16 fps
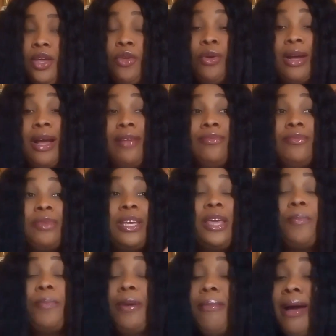You can
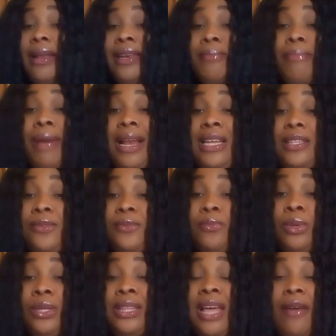keep malice
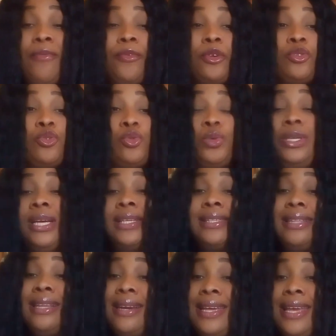with them for 2
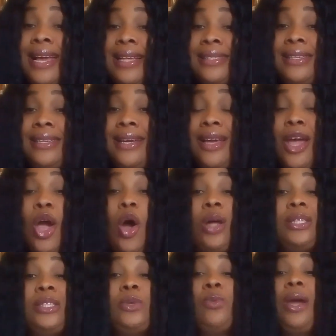years, 3 years,
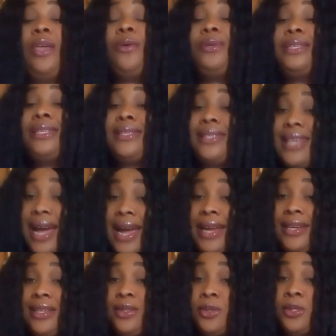until when you
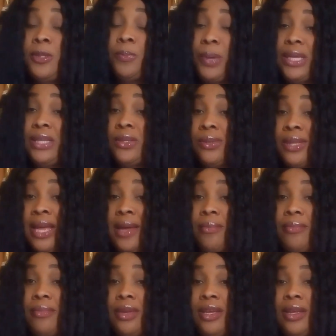decide to speak to
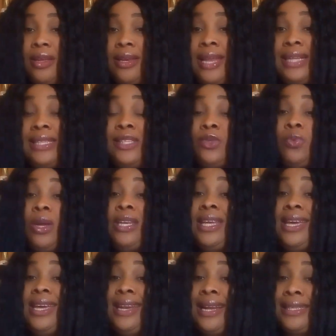them, that is when
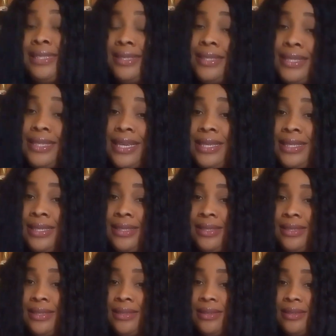the energy
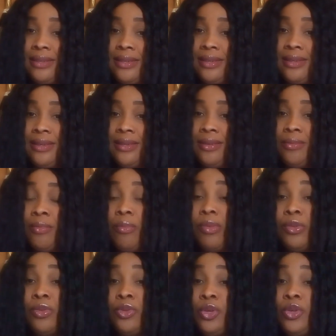changes
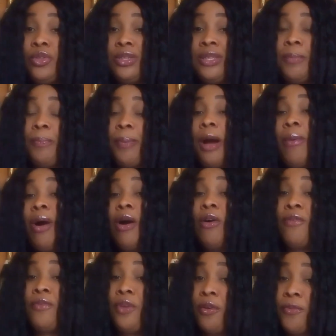due to the power
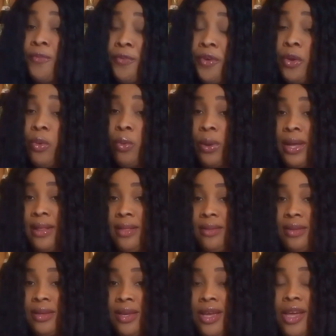of your free will.
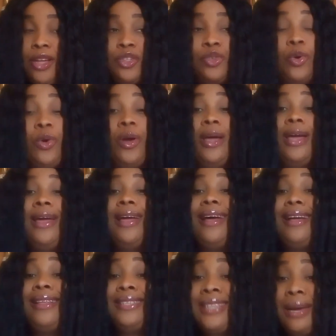So
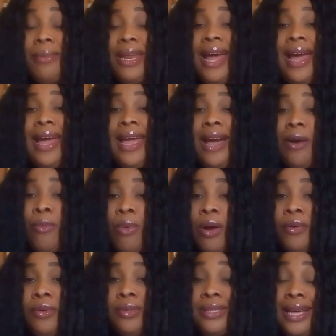Gemini,
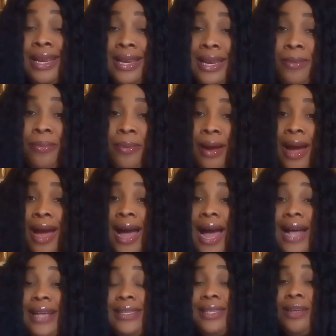Aquarius, and Libra
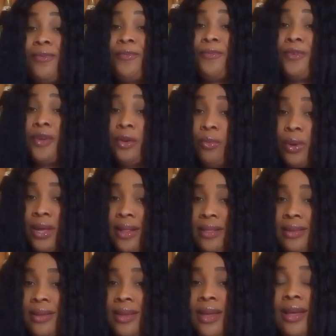has the free
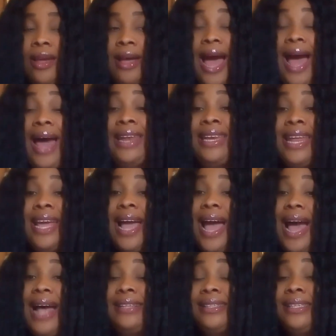will, and they
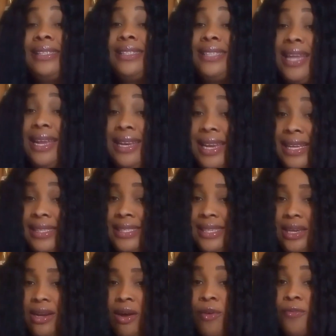have this
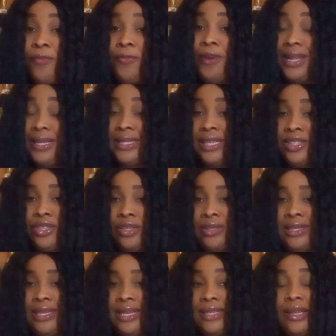tendency of
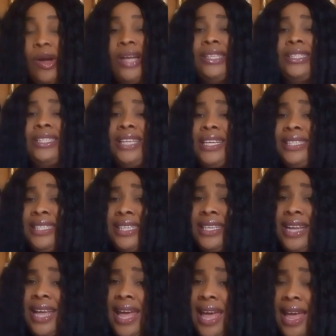flirtatiousness and
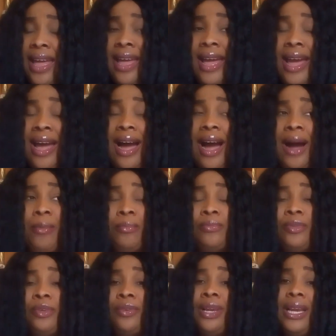changing
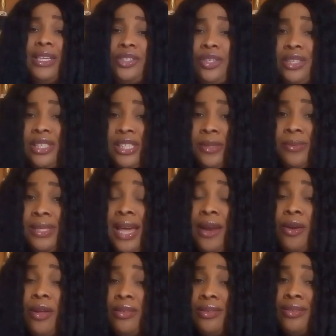relationships. They
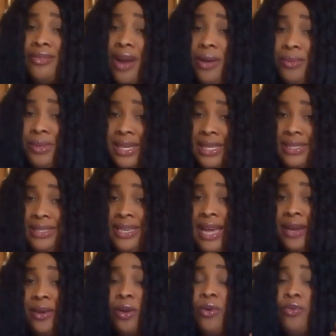are not grounded.
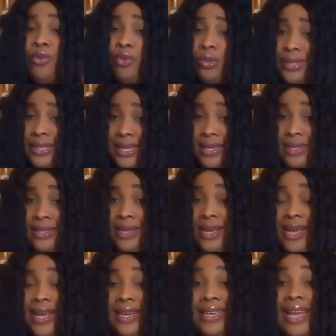They are not rooted.
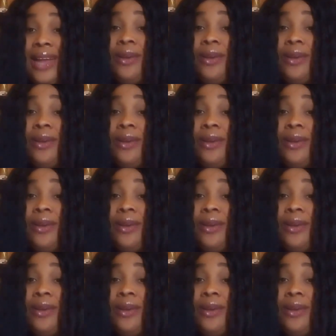They